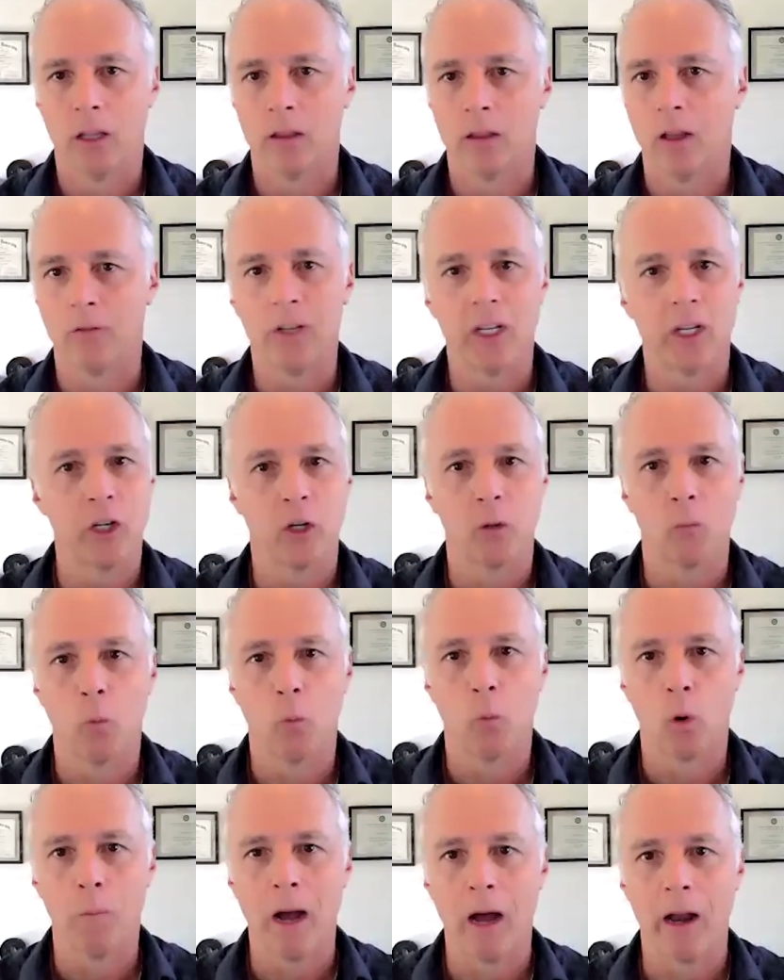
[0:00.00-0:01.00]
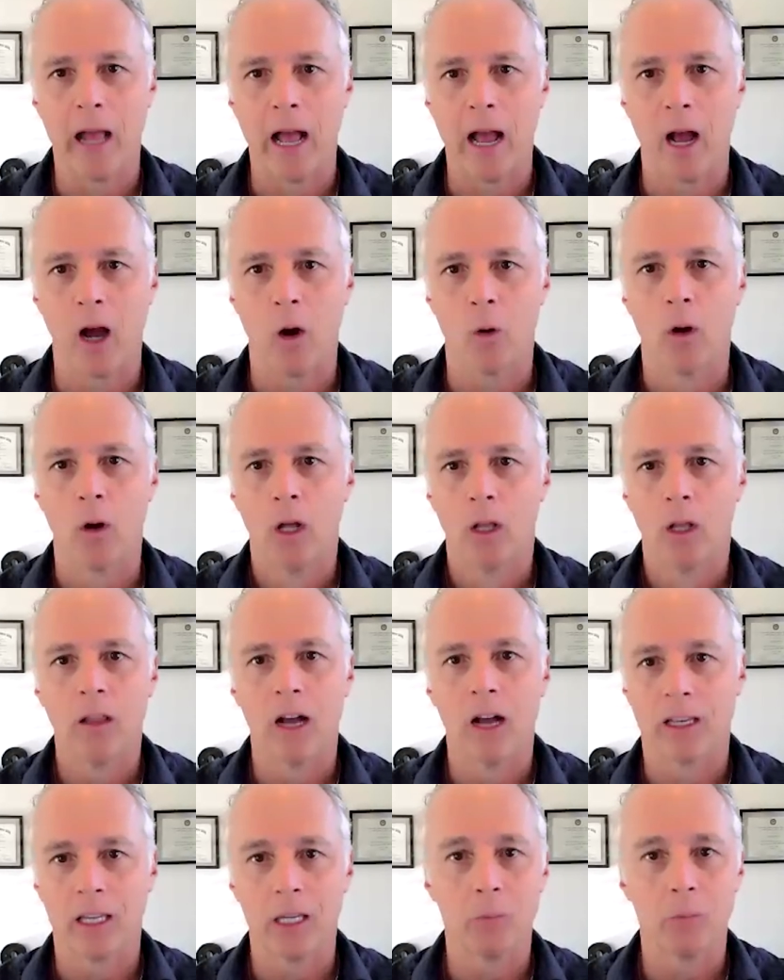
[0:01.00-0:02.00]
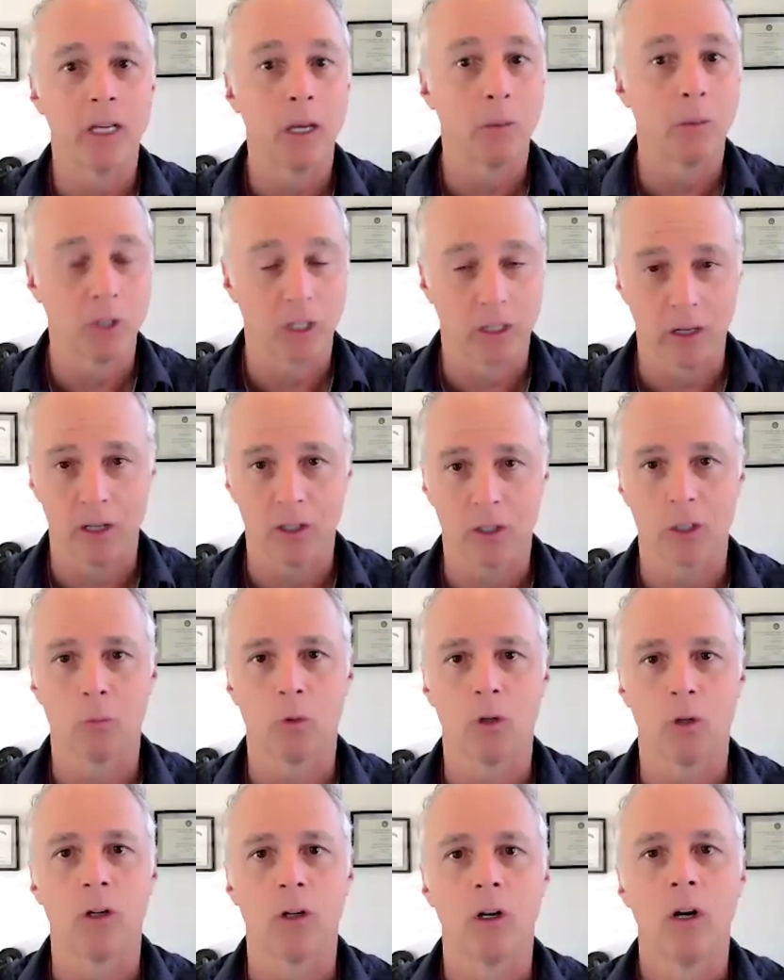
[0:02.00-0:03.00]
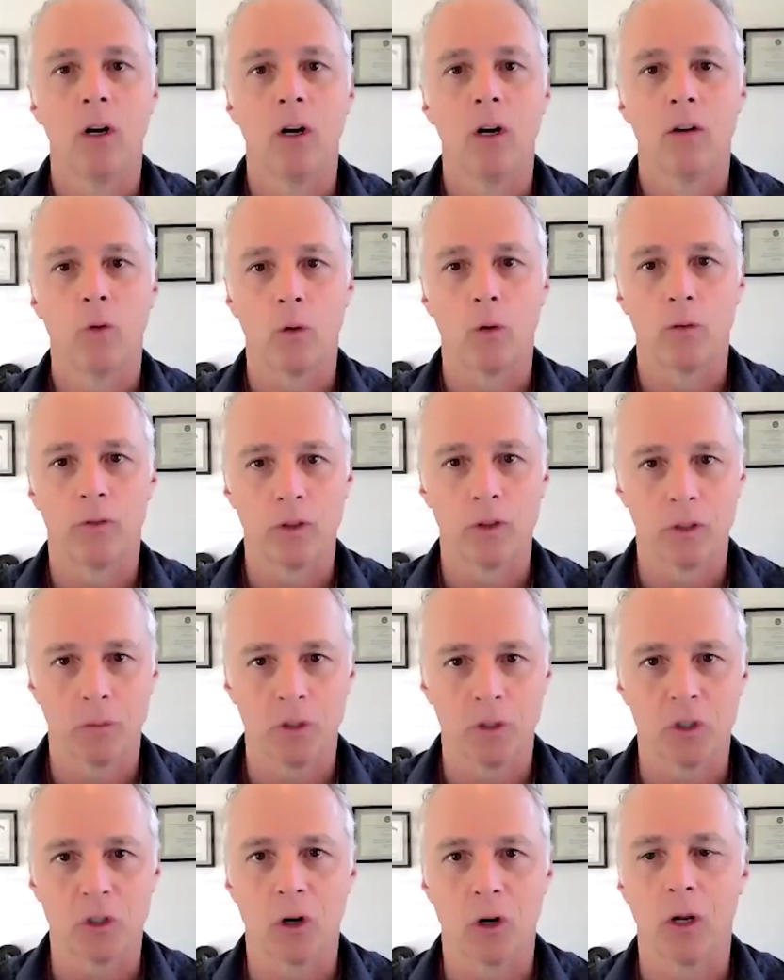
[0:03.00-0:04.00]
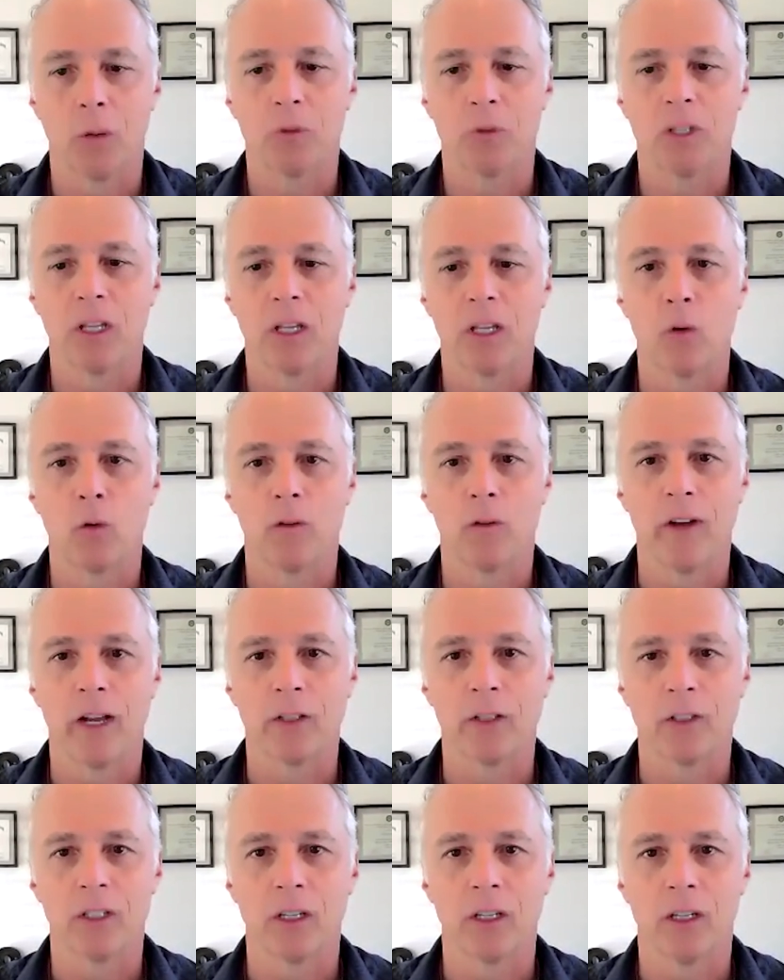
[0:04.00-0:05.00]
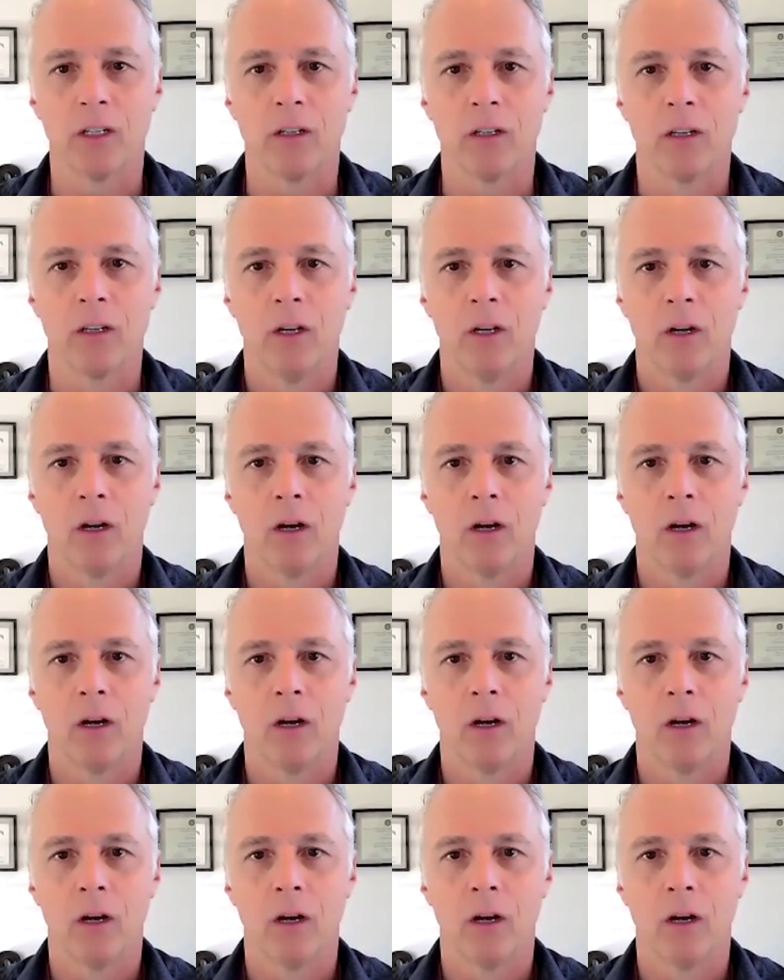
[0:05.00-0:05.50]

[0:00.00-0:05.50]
I'd love to hear more about how Lockheed becomes a customer for some of the startups that you invest in.